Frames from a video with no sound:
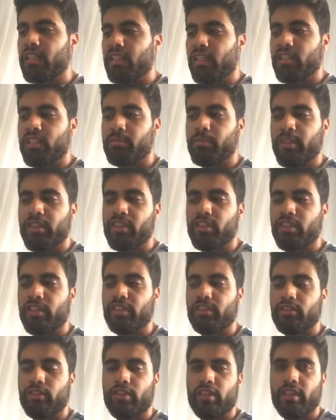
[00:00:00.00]
especially
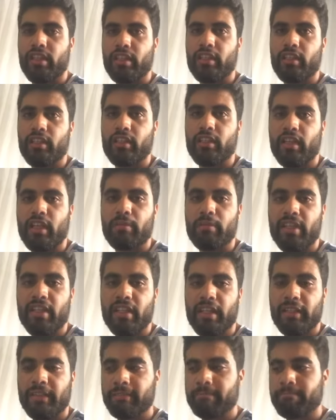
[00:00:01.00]
during
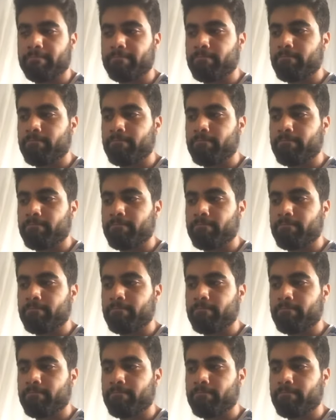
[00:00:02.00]
Ramadan,